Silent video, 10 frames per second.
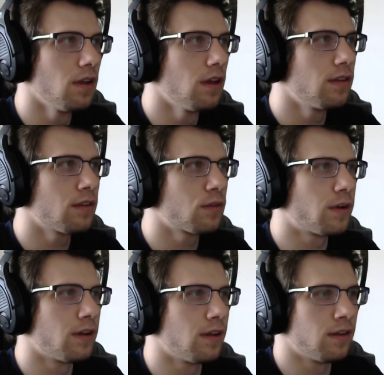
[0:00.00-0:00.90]
This
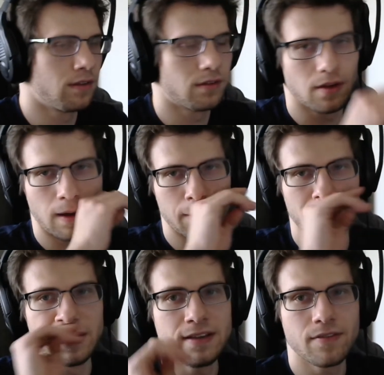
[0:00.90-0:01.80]
one is, I
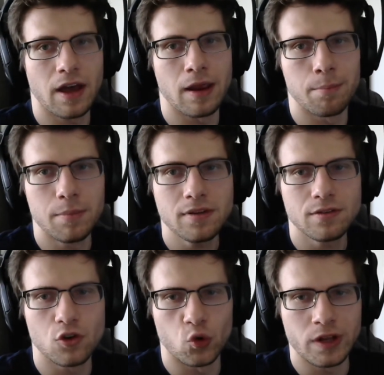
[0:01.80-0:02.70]
believe, a
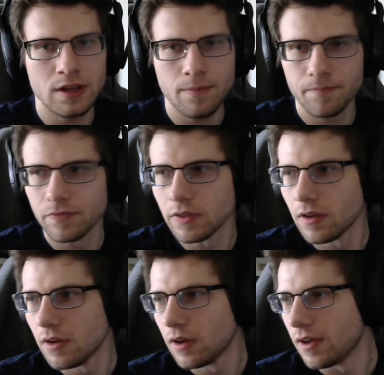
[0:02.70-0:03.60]
mystery.
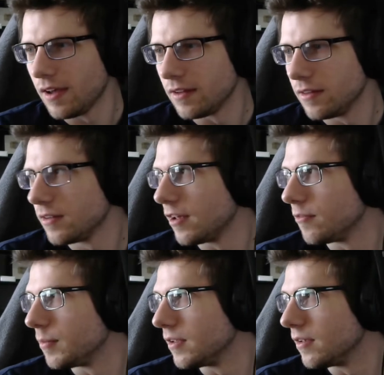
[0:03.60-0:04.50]
It gave
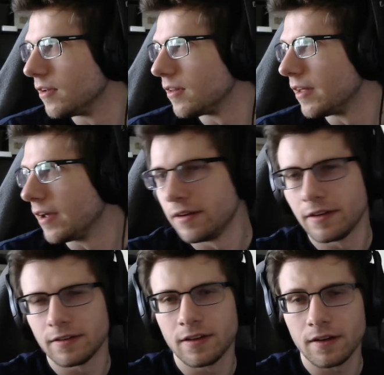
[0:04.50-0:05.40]
me like a
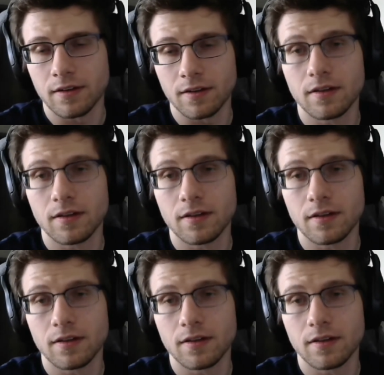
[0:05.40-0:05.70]
detective